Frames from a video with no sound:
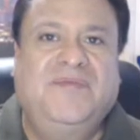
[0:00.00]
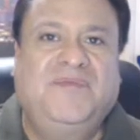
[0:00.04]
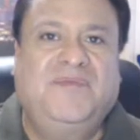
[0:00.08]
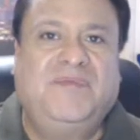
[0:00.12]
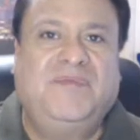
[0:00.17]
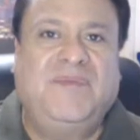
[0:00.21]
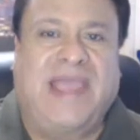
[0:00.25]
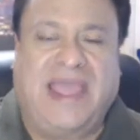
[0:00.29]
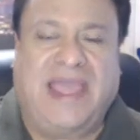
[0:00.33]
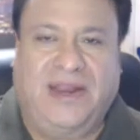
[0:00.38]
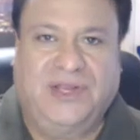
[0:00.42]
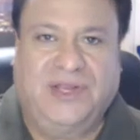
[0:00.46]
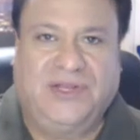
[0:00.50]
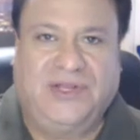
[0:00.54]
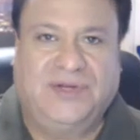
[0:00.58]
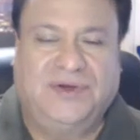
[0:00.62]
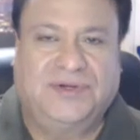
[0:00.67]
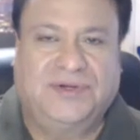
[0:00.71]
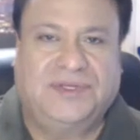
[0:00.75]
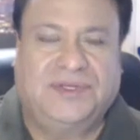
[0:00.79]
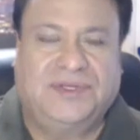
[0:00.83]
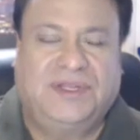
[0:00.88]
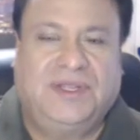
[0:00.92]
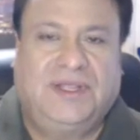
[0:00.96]

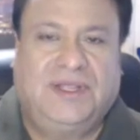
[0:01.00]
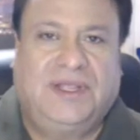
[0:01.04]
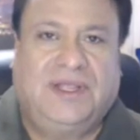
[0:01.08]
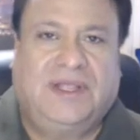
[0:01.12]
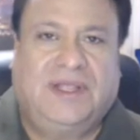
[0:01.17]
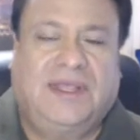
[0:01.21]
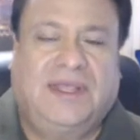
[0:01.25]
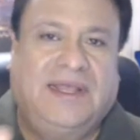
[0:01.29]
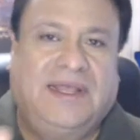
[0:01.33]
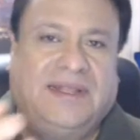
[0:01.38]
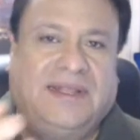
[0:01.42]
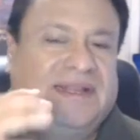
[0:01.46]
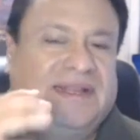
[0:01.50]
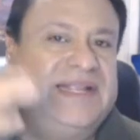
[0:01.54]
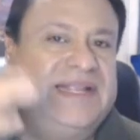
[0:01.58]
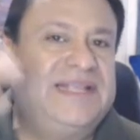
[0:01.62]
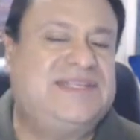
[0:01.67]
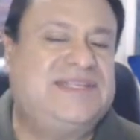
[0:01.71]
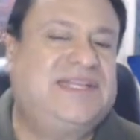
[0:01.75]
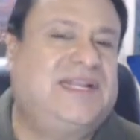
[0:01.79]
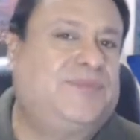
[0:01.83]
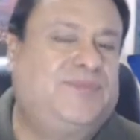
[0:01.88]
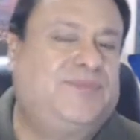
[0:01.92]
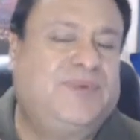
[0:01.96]
managers, then they
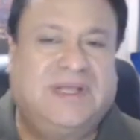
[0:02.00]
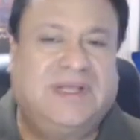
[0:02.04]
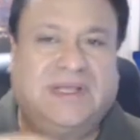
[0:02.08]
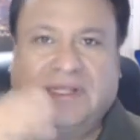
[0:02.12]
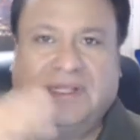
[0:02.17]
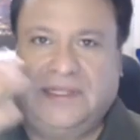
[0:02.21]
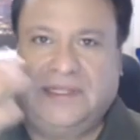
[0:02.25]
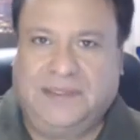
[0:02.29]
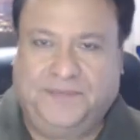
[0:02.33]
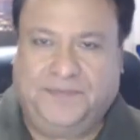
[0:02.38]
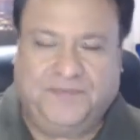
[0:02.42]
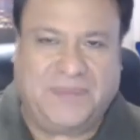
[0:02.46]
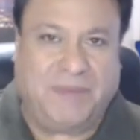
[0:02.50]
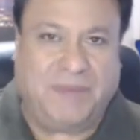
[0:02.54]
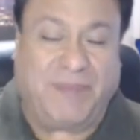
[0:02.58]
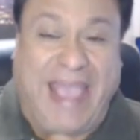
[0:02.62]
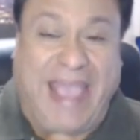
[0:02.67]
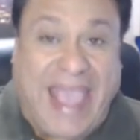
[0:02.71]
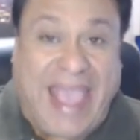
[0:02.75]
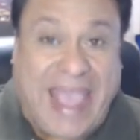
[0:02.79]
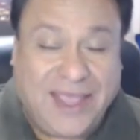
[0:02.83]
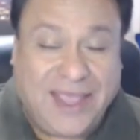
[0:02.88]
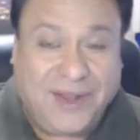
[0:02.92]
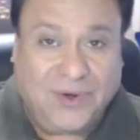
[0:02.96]
set up a
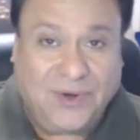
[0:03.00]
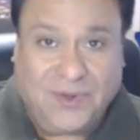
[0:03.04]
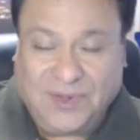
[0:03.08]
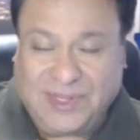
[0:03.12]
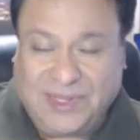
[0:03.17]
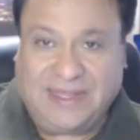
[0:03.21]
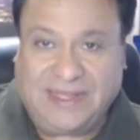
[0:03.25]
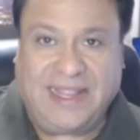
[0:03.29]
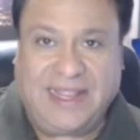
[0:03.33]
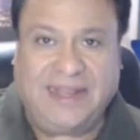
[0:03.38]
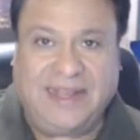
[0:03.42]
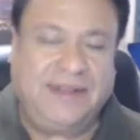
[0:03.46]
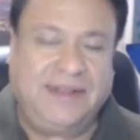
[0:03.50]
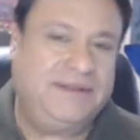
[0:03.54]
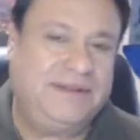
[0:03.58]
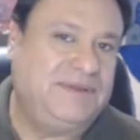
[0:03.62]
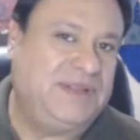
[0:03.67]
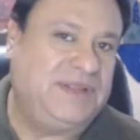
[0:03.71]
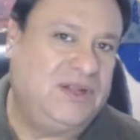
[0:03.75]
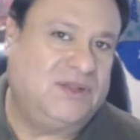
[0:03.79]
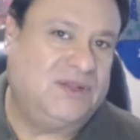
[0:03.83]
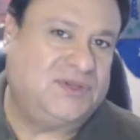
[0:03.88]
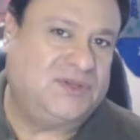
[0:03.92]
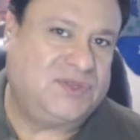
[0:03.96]
panel, and then
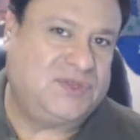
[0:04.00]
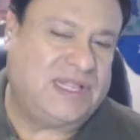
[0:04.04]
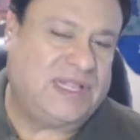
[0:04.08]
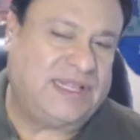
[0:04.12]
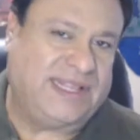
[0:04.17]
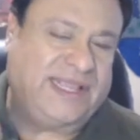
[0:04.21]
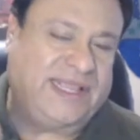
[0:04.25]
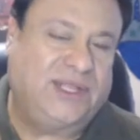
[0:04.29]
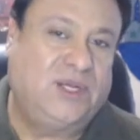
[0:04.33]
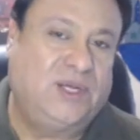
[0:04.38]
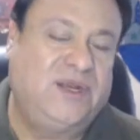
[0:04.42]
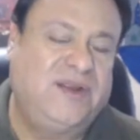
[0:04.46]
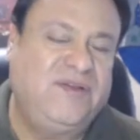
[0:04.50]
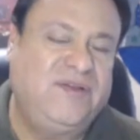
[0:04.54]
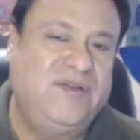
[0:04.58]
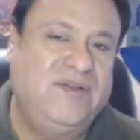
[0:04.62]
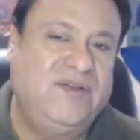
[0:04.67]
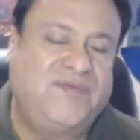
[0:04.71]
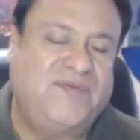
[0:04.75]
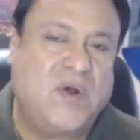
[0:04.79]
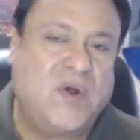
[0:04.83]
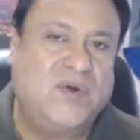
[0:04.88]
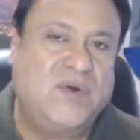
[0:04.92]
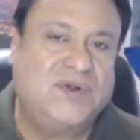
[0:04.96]
so that they can interview you
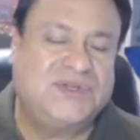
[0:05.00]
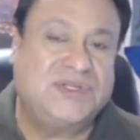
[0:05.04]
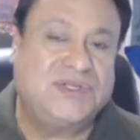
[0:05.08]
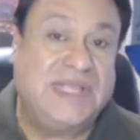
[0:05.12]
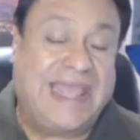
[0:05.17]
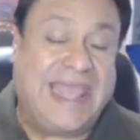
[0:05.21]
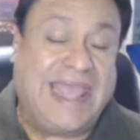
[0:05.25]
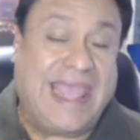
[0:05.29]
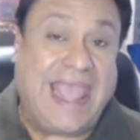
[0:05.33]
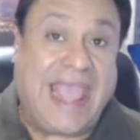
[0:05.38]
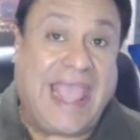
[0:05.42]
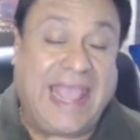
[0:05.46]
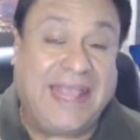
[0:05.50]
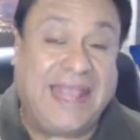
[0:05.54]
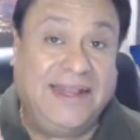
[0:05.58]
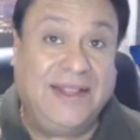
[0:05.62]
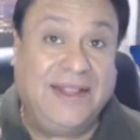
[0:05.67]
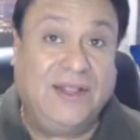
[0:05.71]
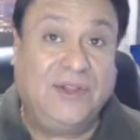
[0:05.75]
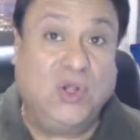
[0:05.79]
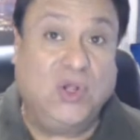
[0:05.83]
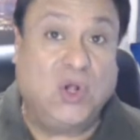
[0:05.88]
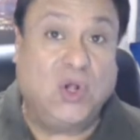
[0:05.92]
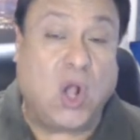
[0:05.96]
folks, and
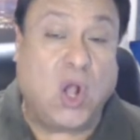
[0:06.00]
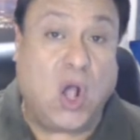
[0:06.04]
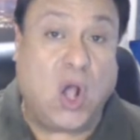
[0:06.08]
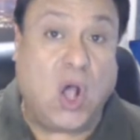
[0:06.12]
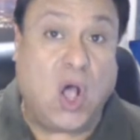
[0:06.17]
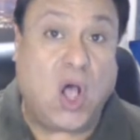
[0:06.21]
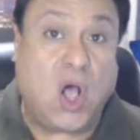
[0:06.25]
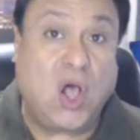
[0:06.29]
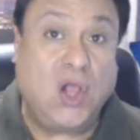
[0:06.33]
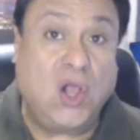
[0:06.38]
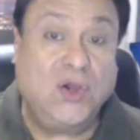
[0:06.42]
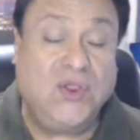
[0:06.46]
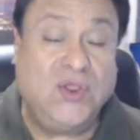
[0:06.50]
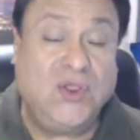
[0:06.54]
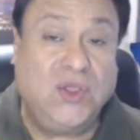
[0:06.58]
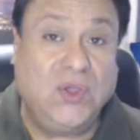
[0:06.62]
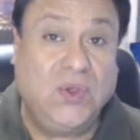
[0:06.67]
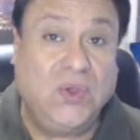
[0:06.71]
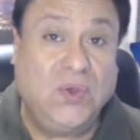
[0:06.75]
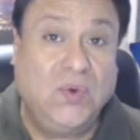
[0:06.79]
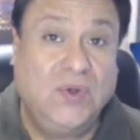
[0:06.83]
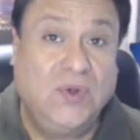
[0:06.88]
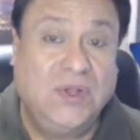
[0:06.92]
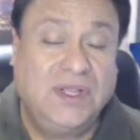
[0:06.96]
then they'll call
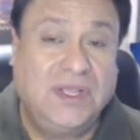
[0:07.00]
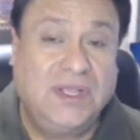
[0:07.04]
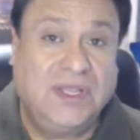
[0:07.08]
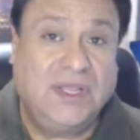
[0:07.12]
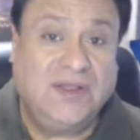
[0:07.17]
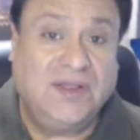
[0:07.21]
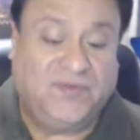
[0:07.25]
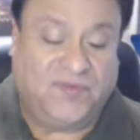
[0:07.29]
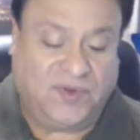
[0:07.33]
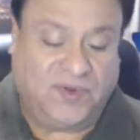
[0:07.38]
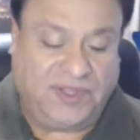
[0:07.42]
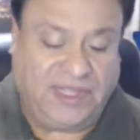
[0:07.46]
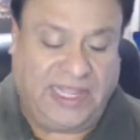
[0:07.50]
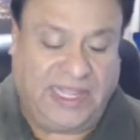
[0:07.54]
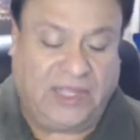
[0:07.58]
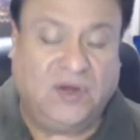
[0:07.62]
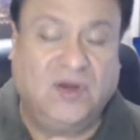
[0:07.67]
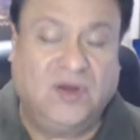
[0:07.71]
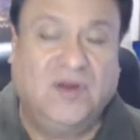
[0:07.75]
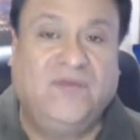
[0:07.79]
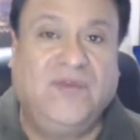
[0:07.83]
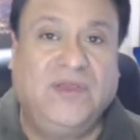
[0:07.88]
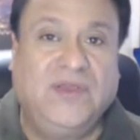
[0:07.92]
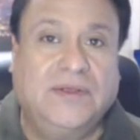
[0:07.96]
you for the
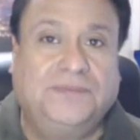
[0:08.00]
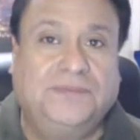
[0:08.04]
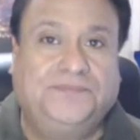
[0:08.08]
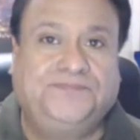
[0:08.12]
interview.